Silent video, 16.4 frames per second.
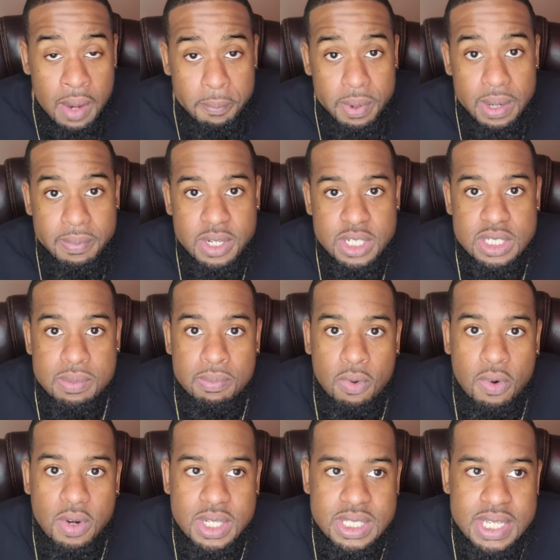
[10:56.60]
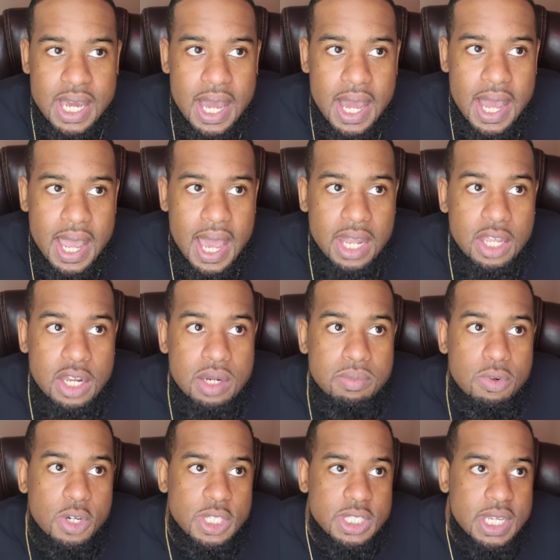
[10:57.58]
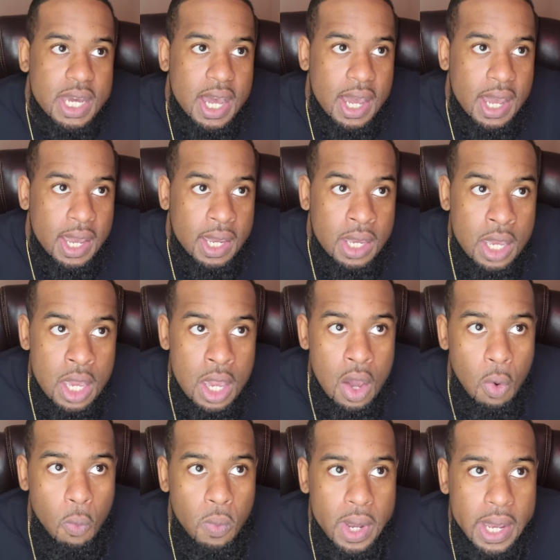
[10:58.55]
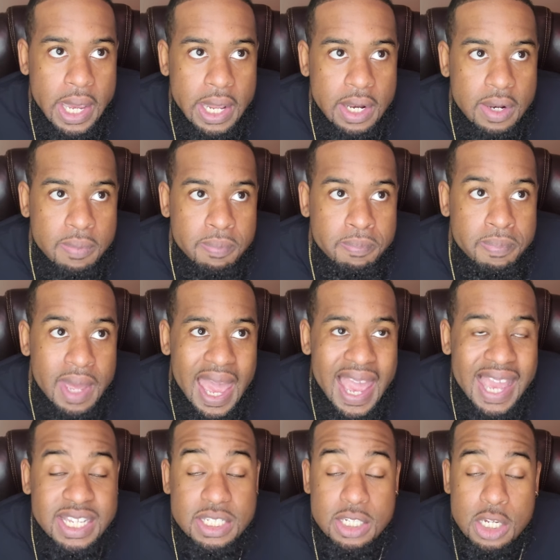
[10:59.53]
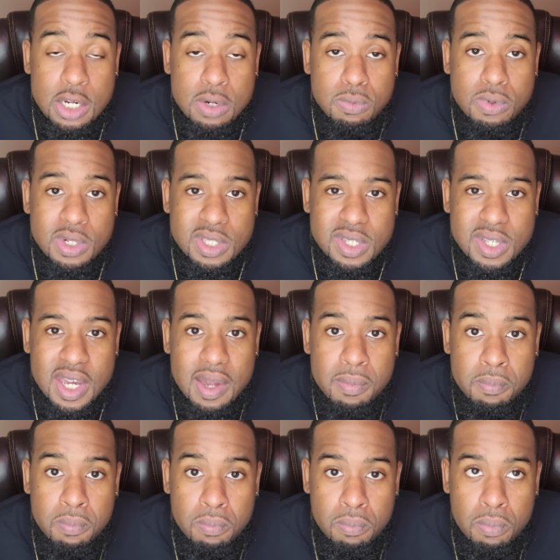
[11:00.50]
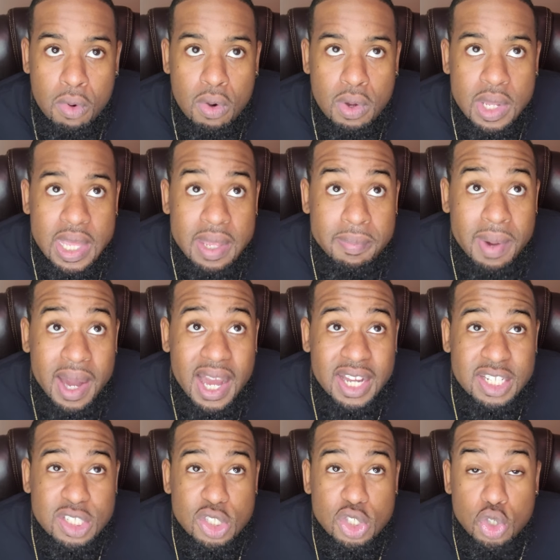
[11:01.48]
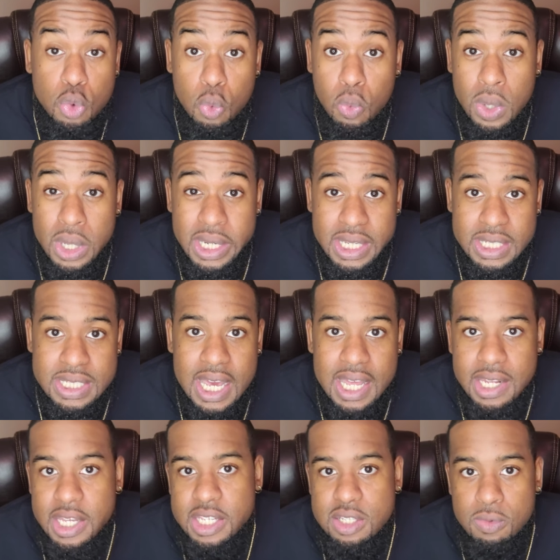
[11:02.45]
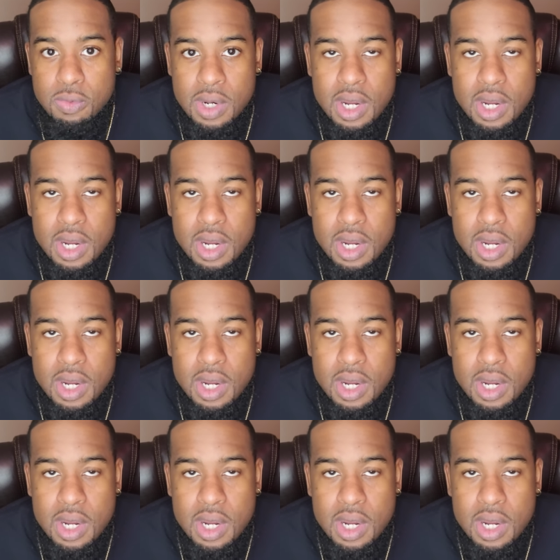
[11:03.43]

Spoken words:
Pretty much Muay Thai. I learned Muay Thai when, I actually learned Muay Thai more in my 20s.